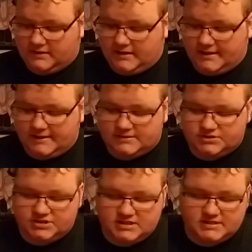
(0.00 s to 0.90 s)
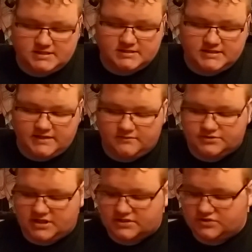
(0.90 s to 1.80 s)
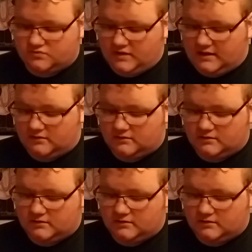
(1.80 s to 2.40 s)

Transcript: and she didn't take rejection well.